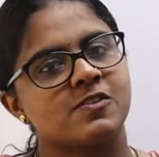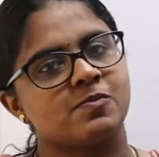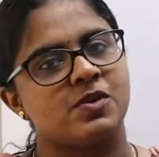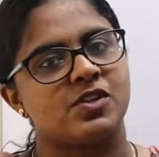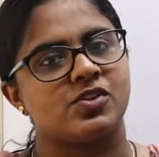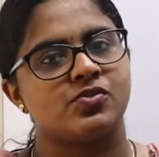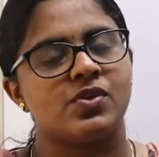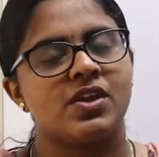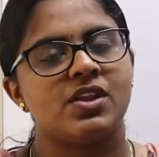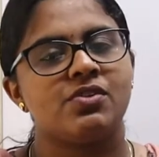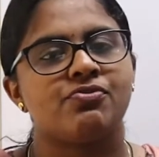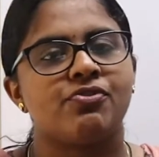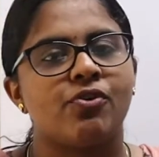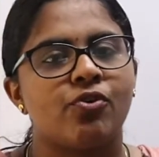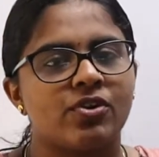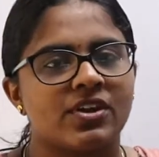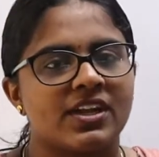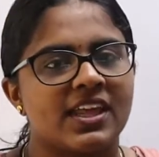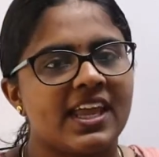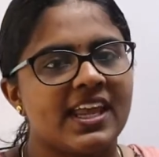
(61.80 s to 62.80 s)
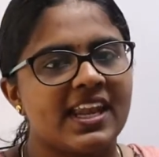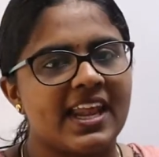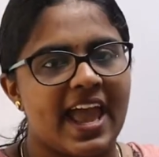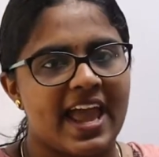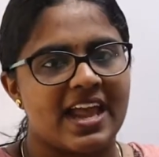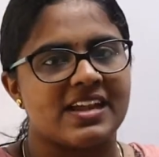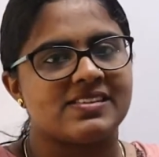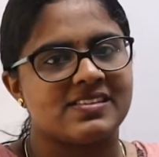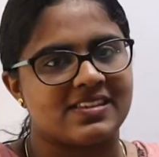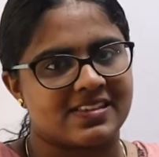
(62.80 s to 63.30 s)
between 14
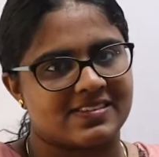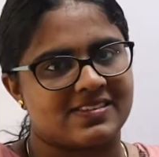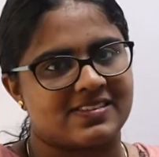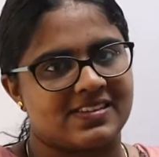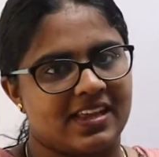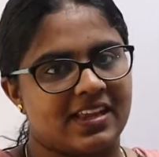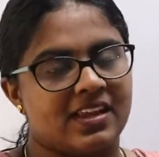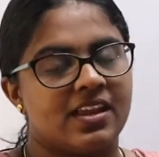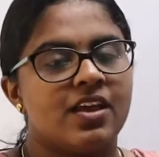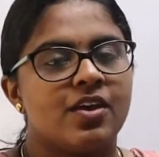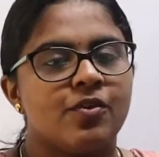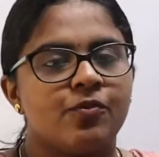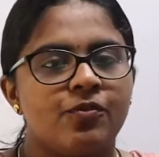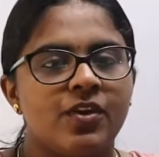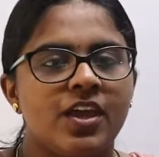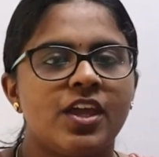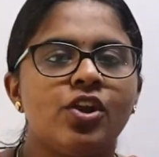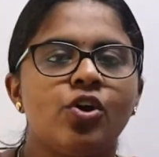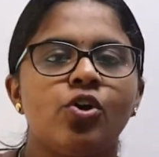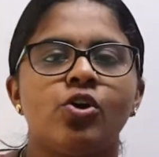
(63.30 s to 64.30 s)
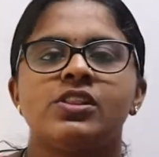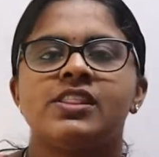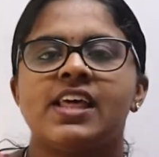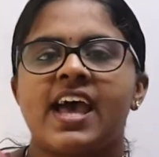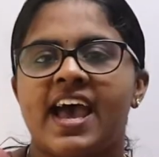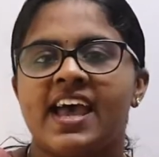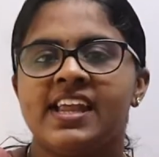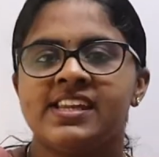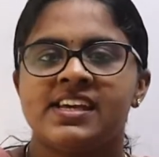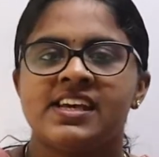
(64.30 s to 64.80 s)
and 16. We know
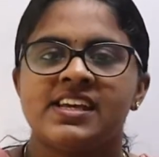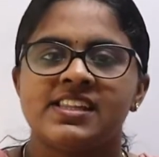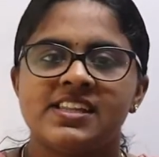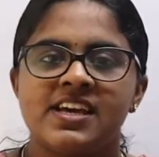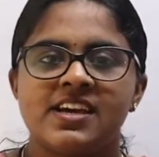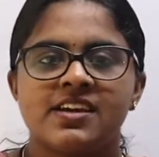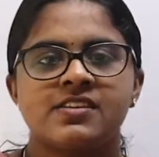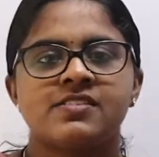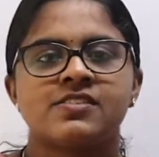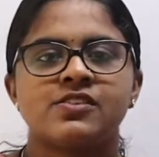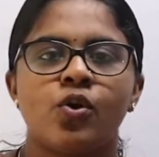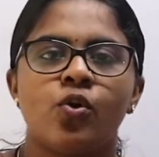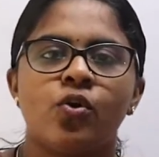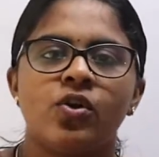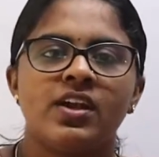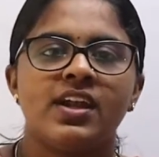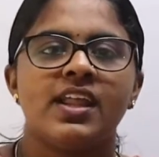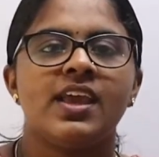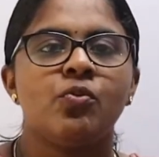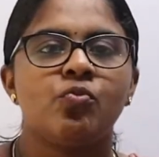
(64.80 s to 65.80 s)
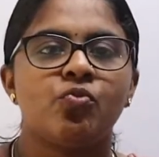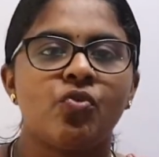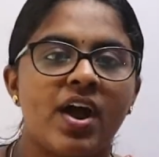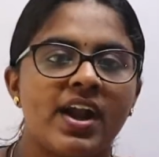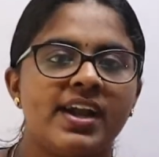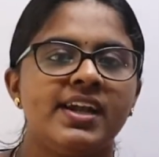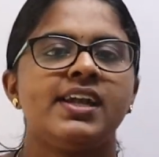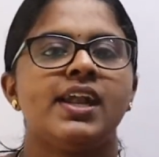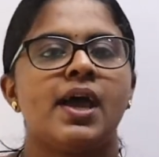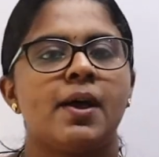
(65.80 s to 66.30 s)
that there is only
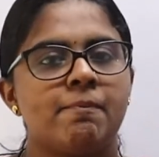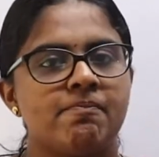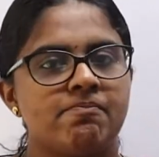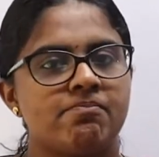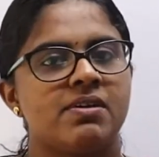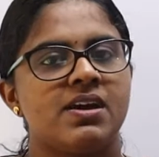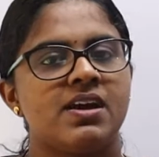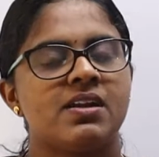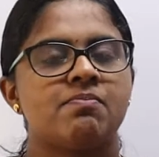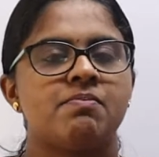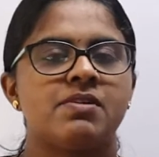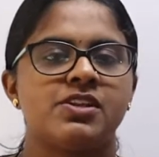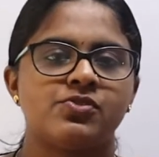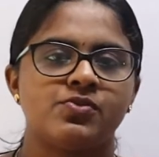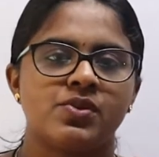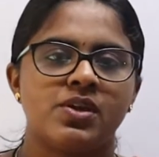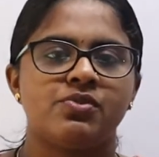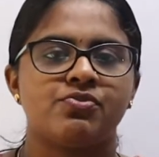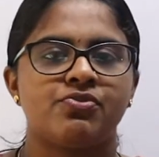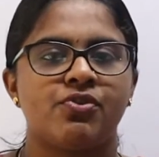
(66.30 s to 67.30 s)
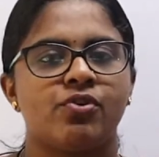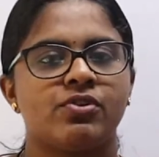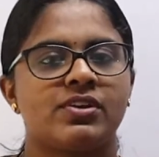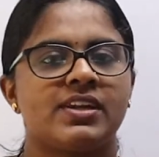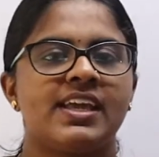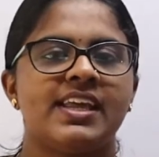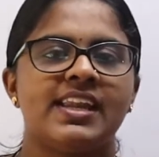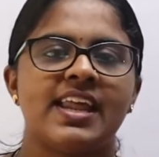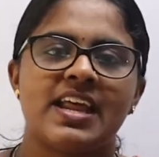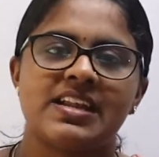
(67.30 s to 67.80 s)
one number between
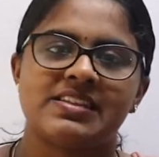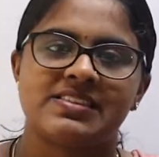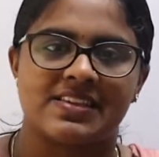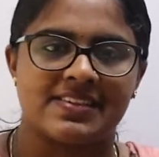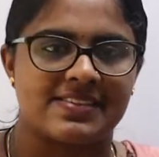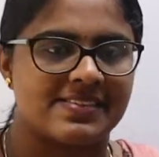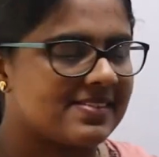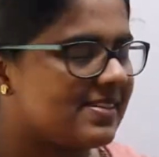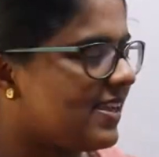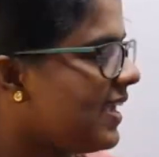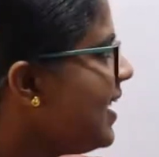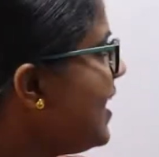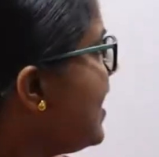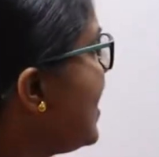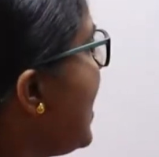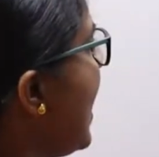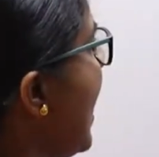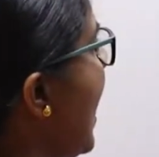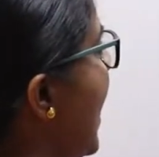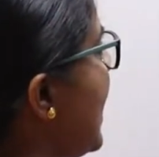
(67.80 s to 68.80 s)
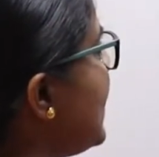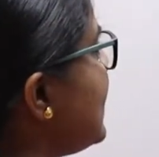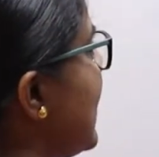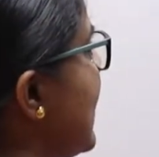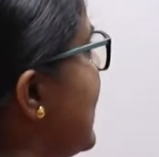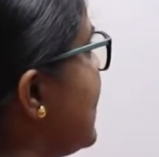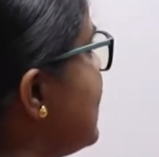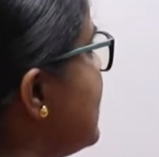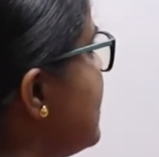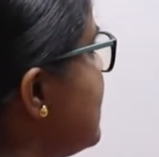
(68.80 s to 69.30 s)
14 and 16, and
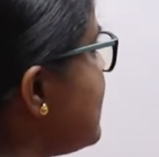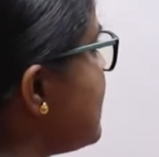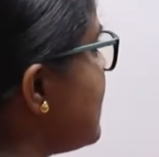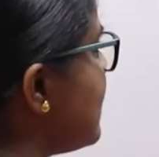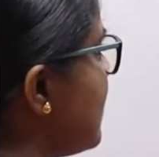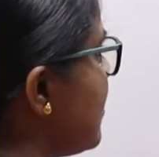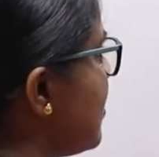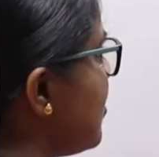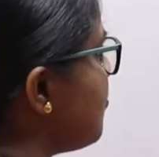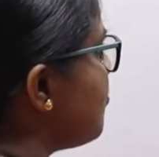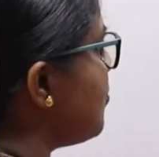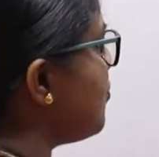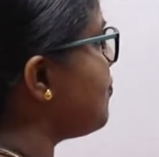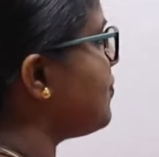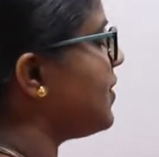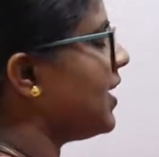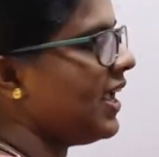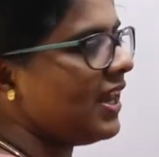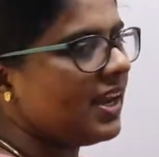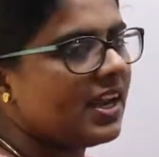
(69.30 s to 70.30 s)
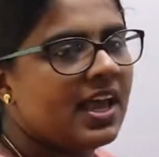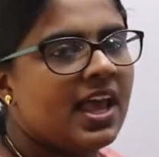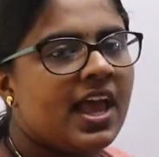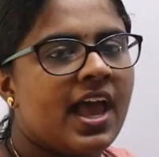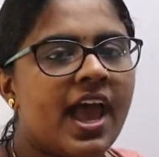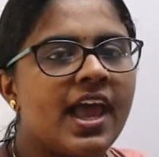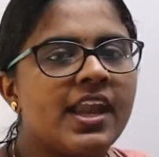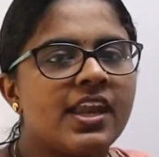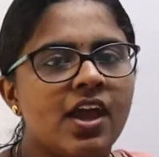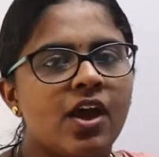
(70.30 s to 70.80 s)
that is 15.
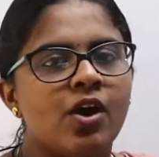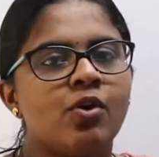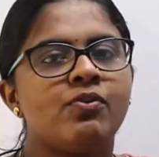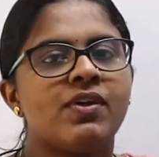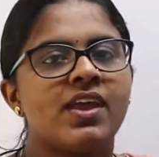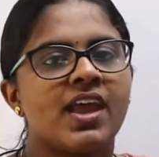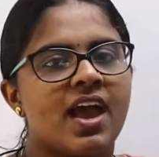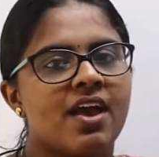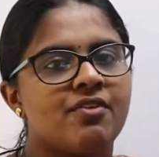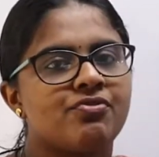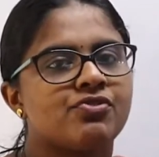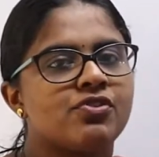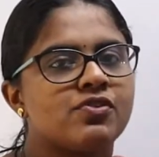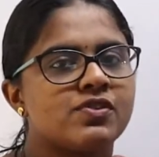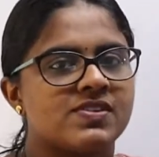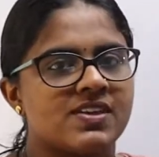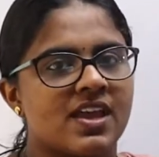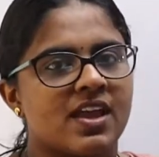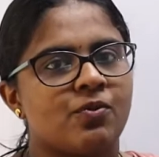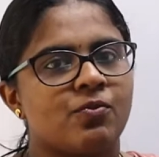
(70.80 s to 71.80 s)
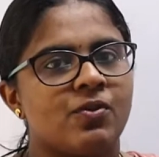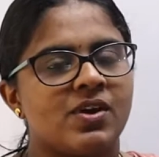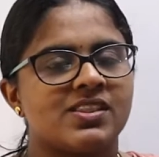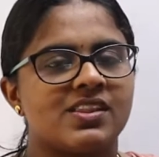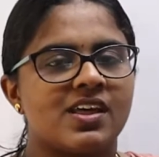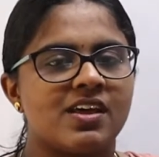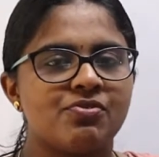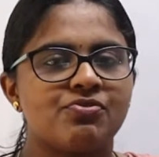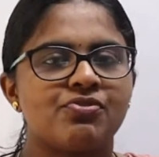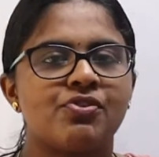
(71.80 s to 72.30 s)
And now we have to check
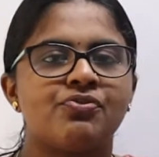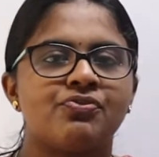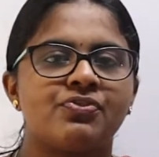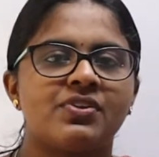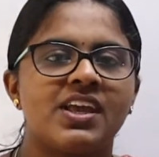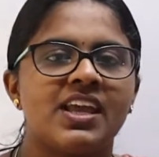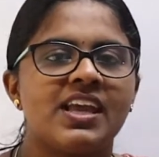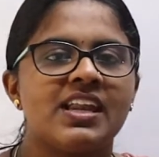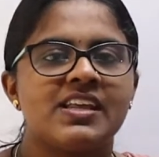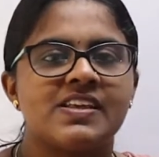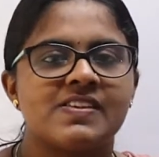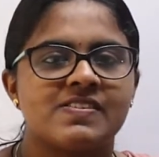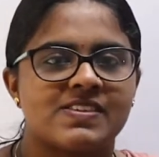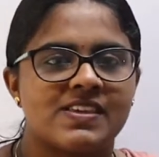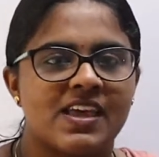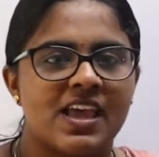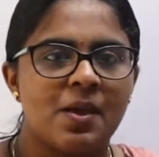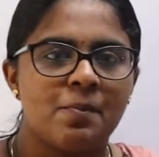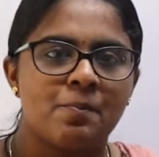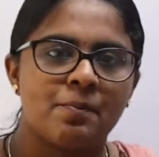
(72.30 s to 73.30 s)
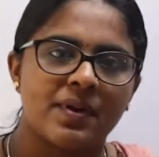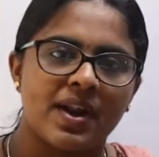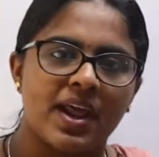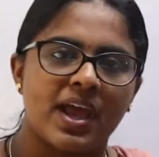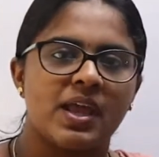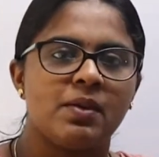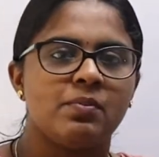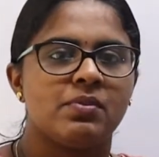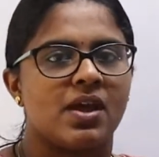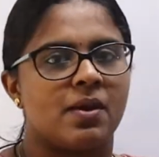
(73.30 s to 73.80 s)
whether 15 is a
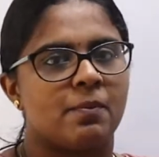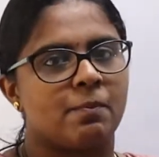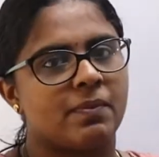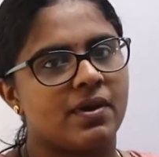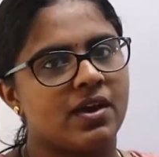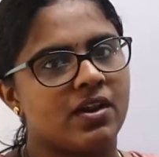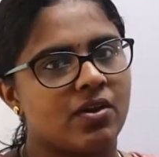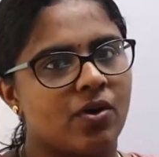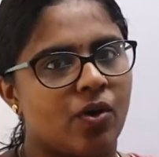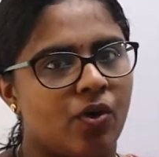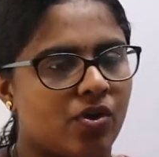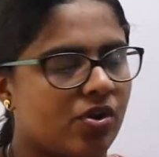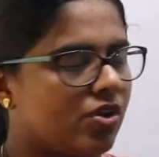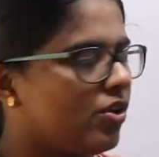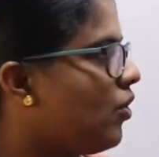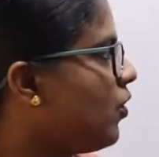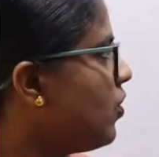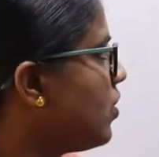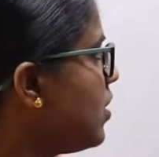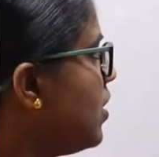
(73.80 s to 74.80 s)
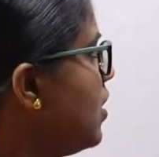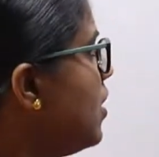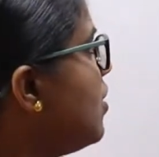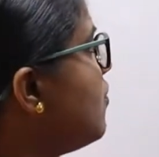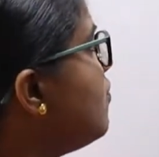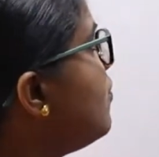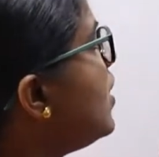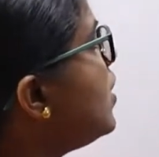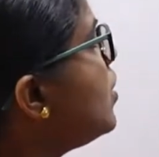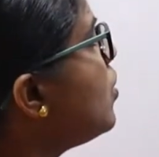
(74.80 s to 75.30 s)
prime number or not.
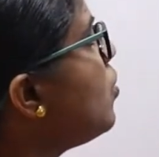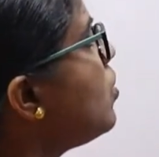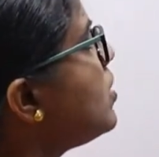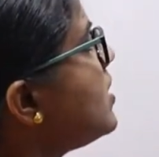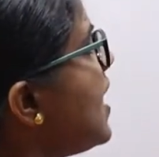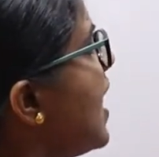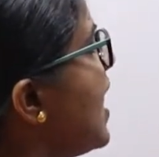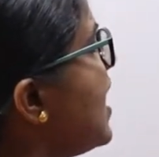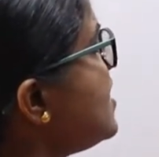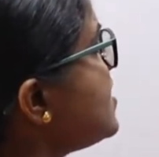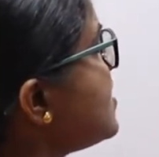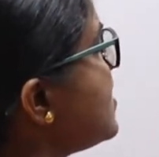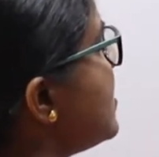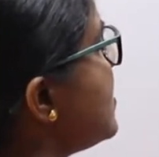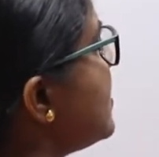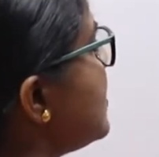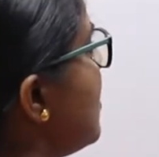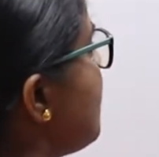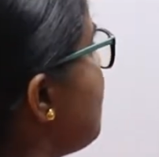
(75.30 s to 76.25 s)
We know that the